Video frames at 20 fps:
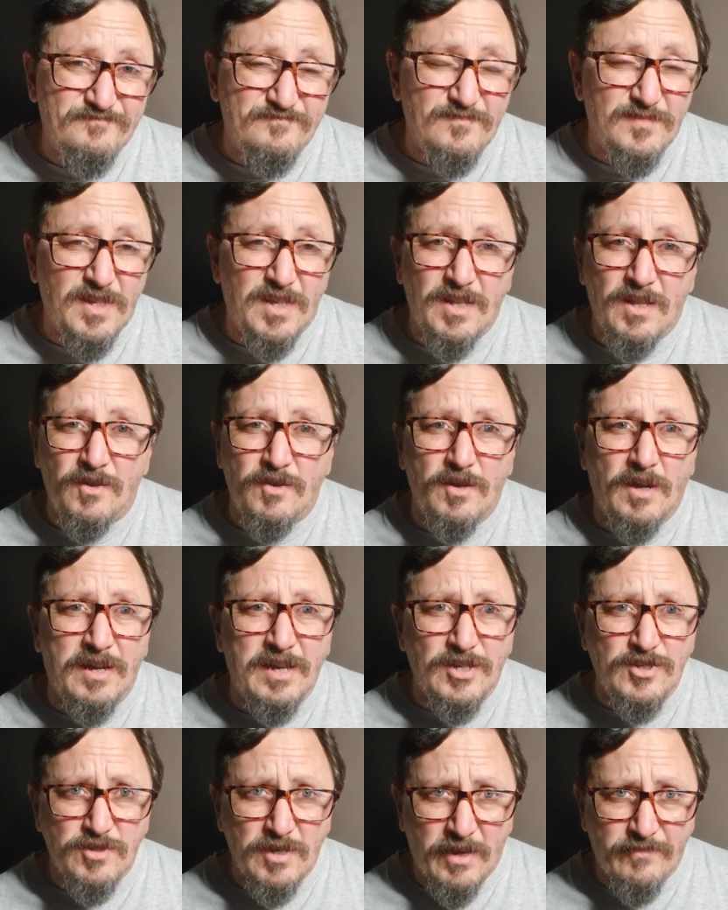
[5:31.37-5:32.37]
you know, I
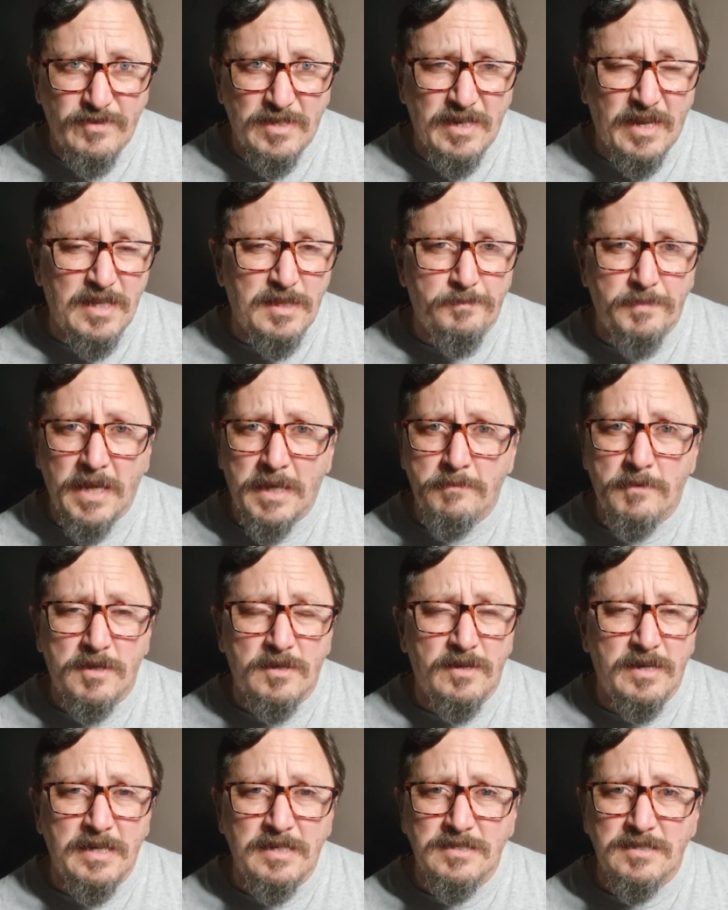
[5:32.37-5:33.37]
guess you have to lay the blame
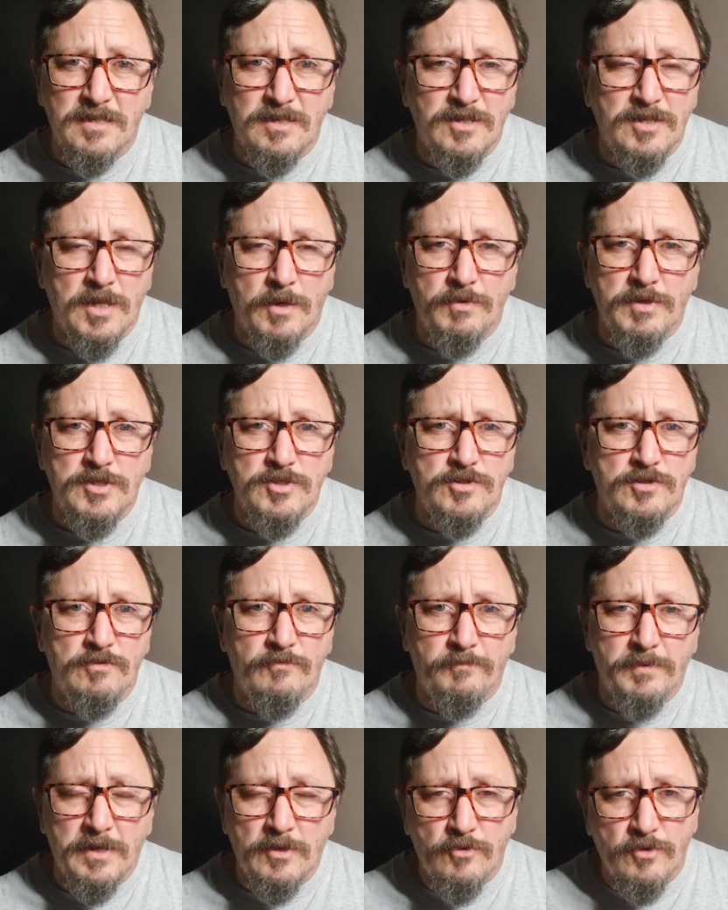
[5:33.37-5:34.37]
at Gaeta. You know, he should
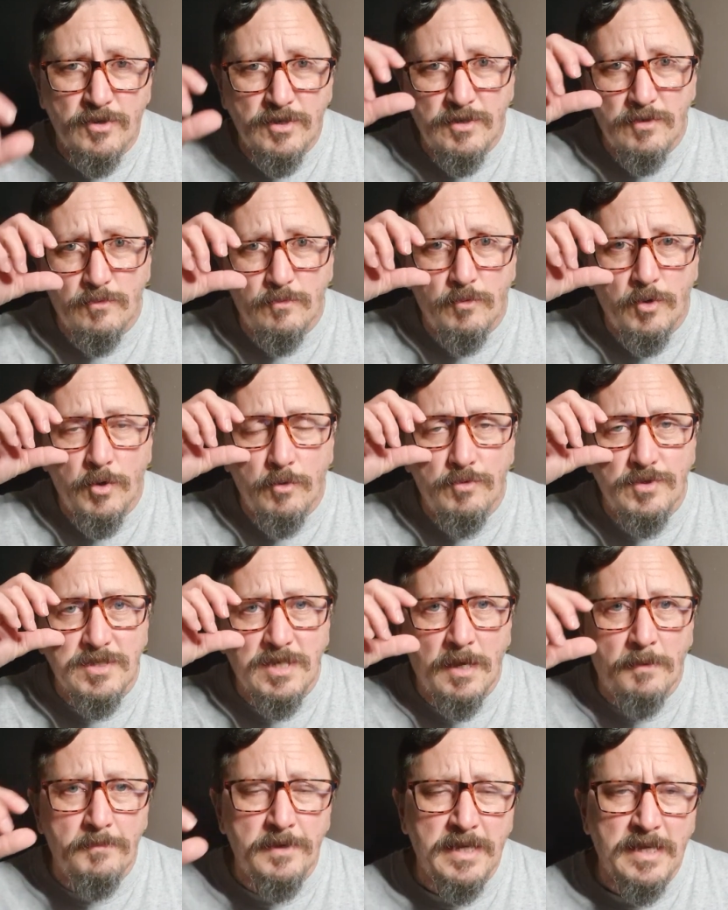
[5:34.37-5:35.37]
have been looking at who was
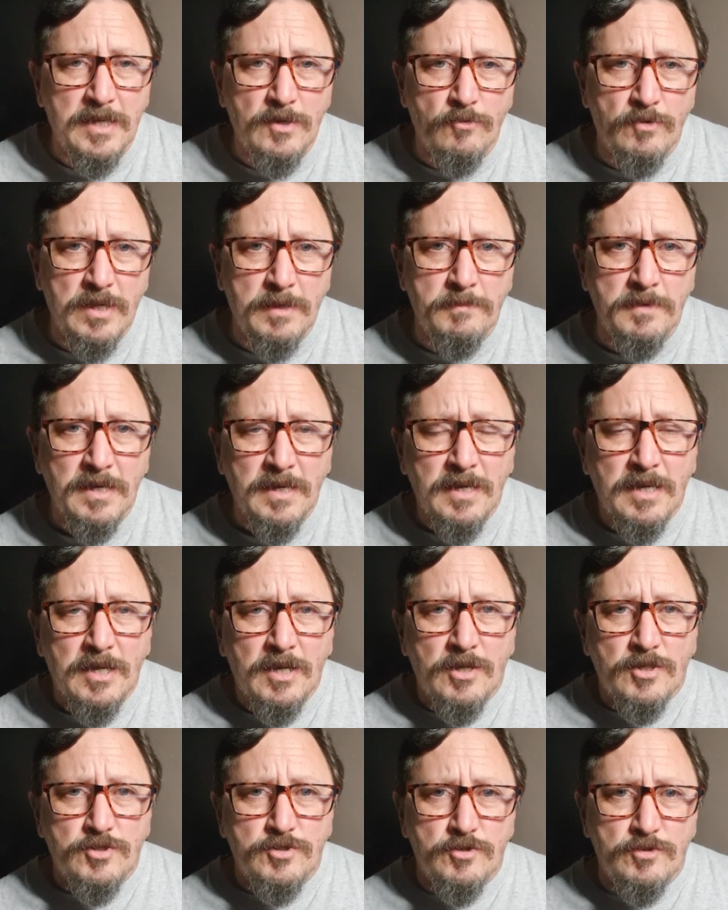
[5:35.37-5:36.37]
coming in on him.
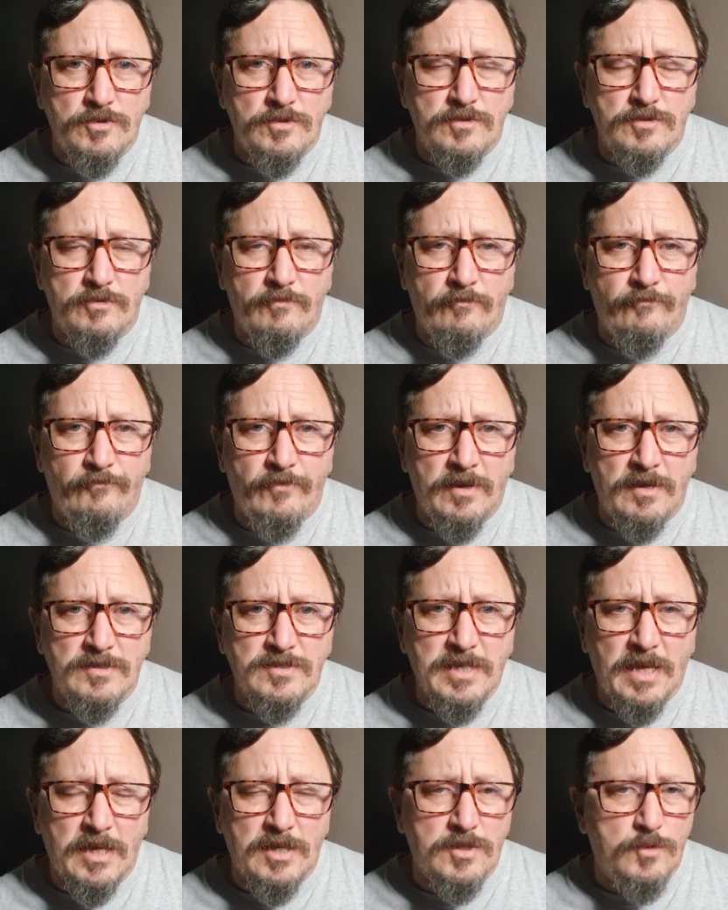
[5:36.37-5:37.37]
Shouldn't
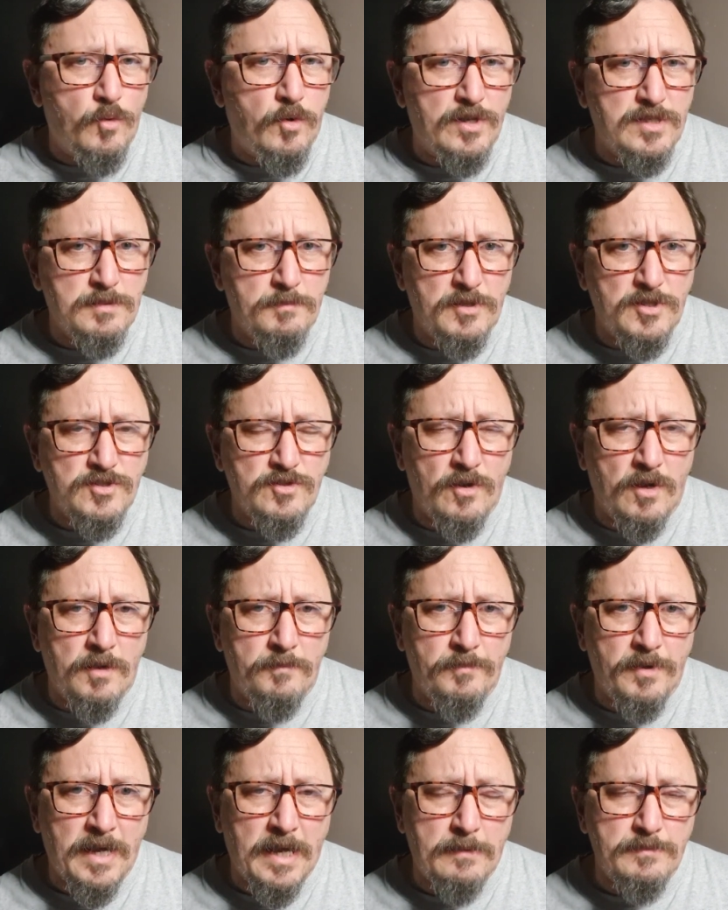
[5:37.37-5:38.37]
have taken quite so much
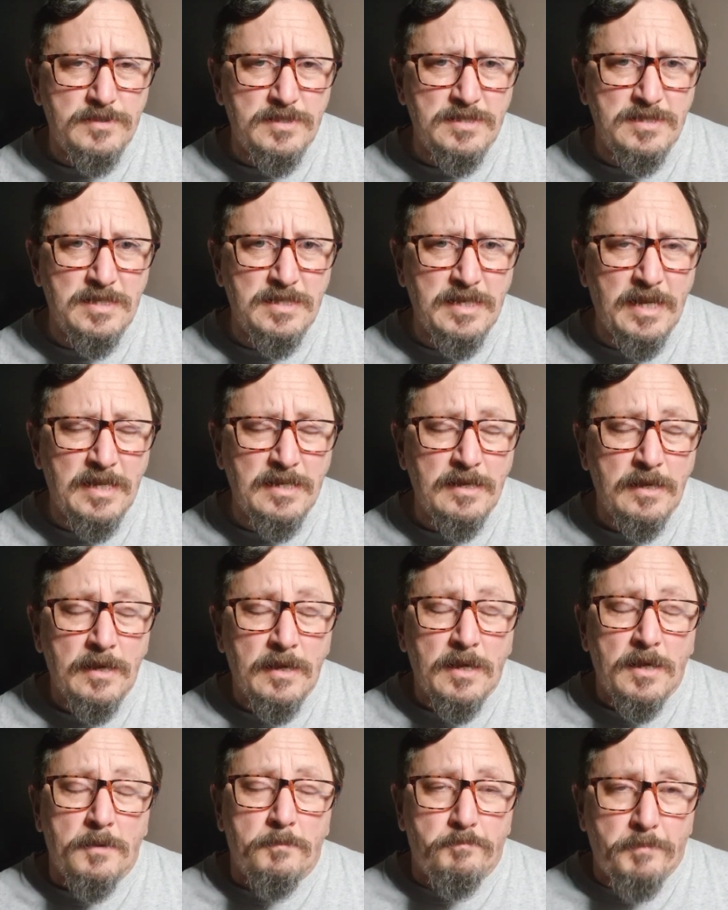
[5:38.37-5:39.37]
time, perhaps, as he did.
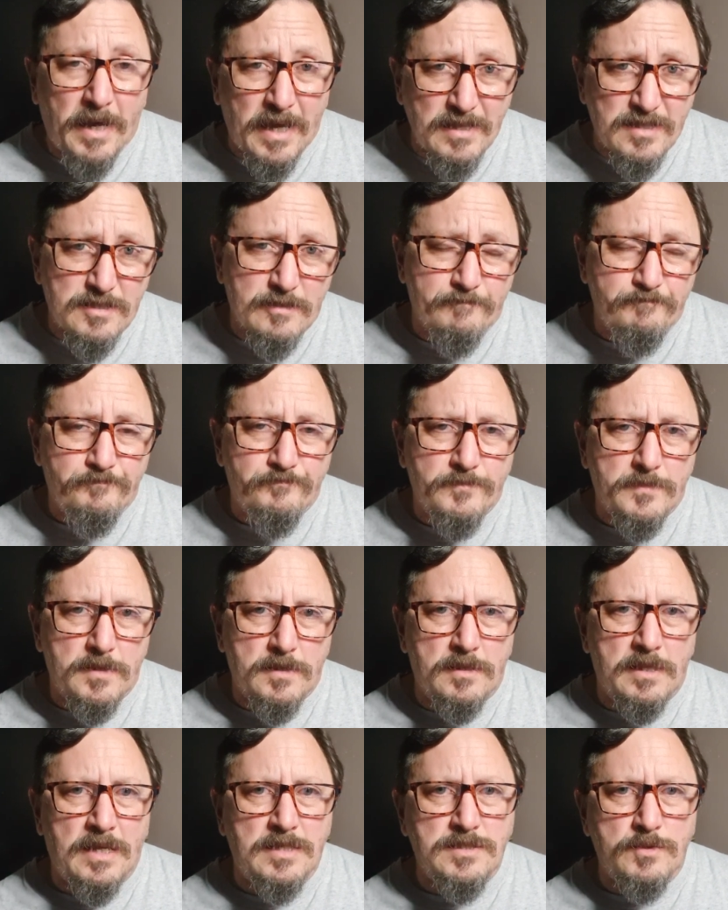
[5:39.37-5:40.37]
But
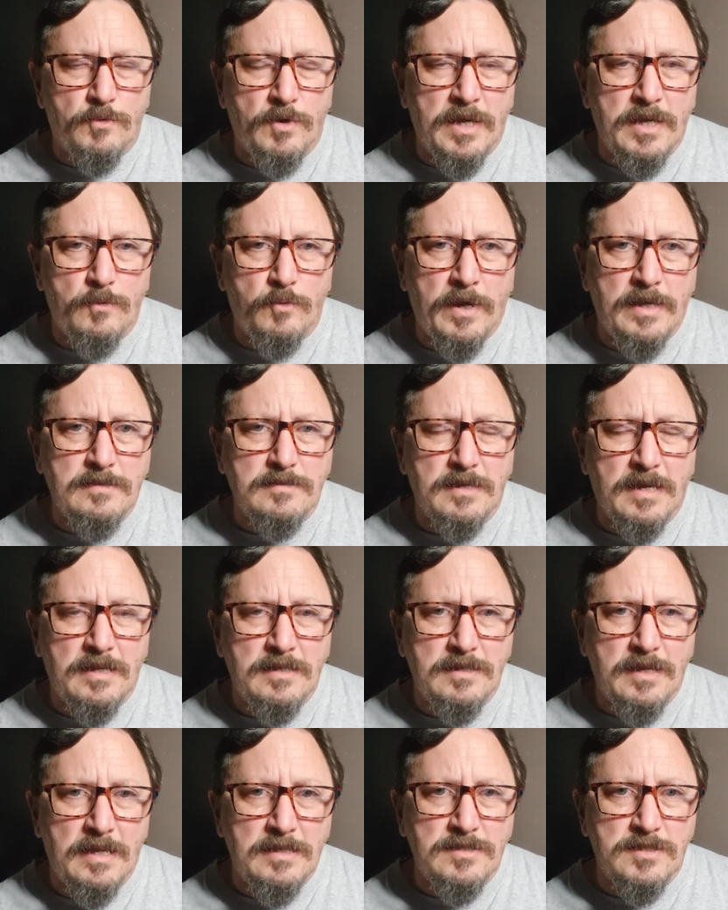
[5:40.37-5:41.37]
that's the way it went,
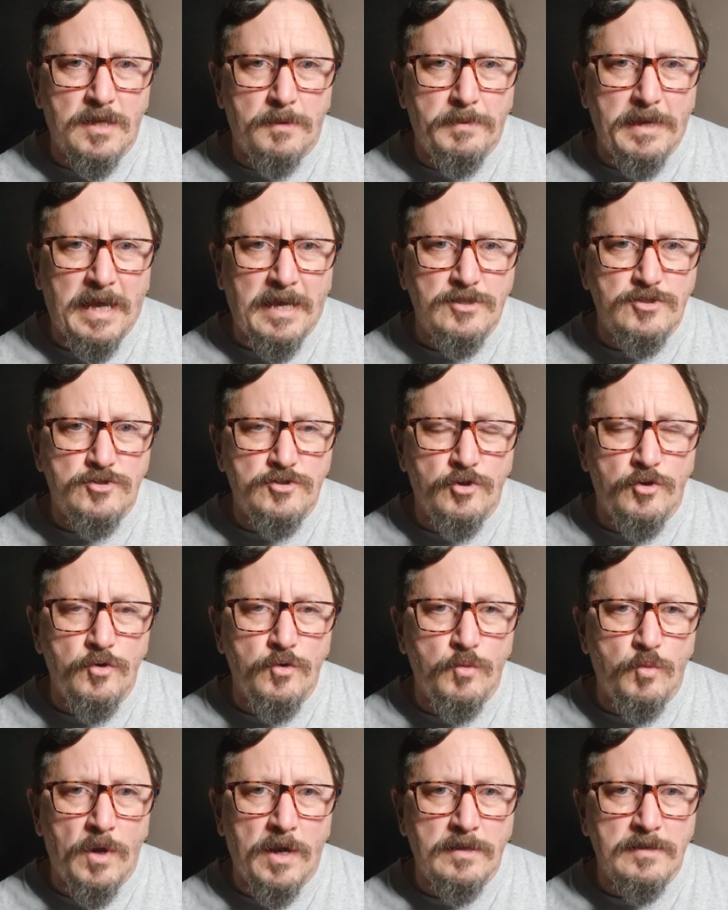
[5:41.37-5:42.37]
and it ended up as
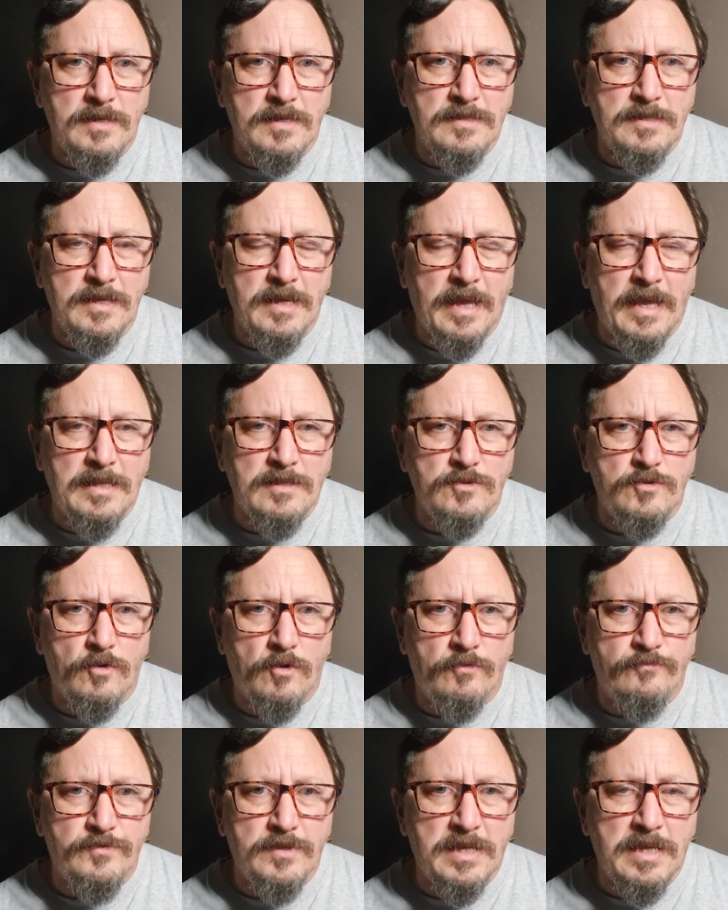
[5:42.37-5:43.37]
2-1 at the end
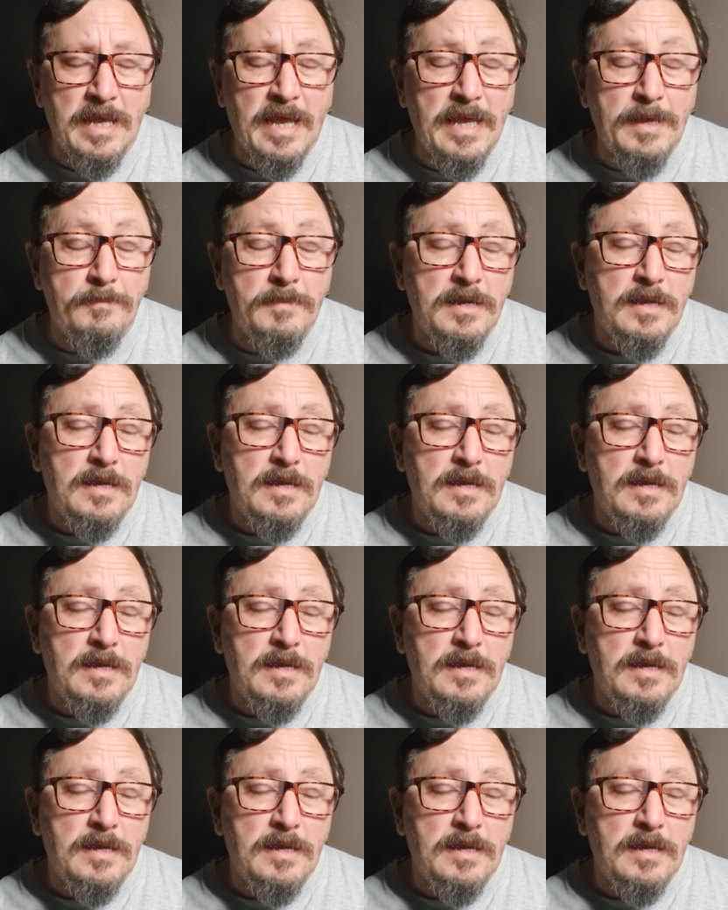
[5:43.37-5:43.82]
of the game.